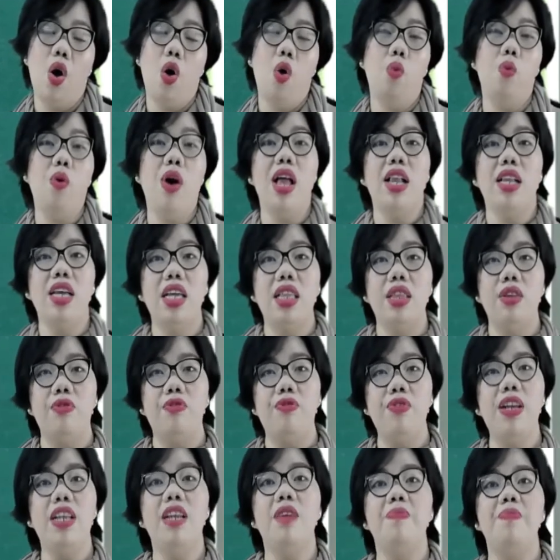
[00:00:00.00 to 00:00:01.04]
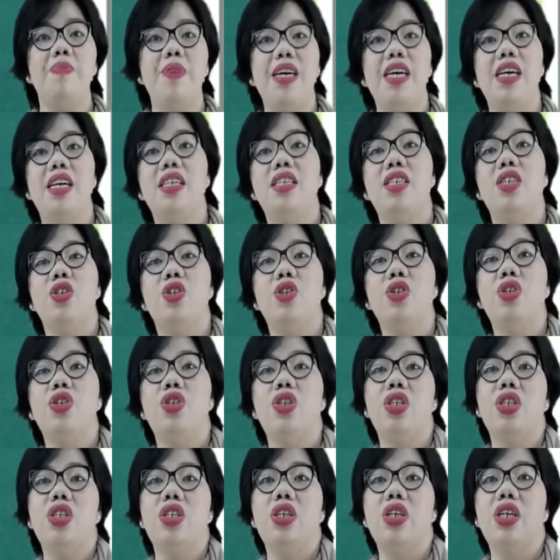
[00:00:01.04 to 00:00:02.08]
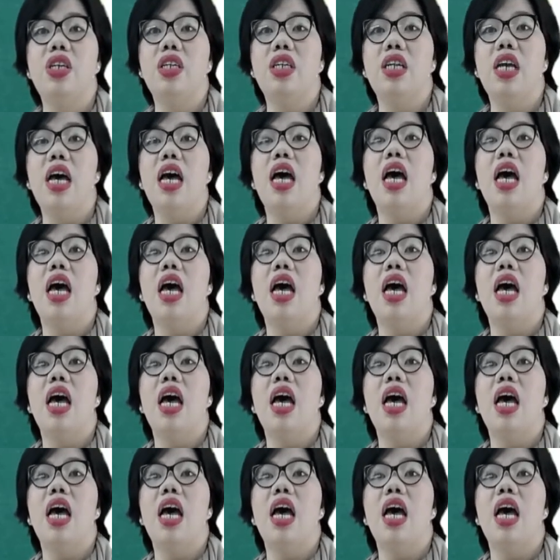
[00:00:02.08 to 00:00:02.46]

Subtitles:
While in the Philippines, considered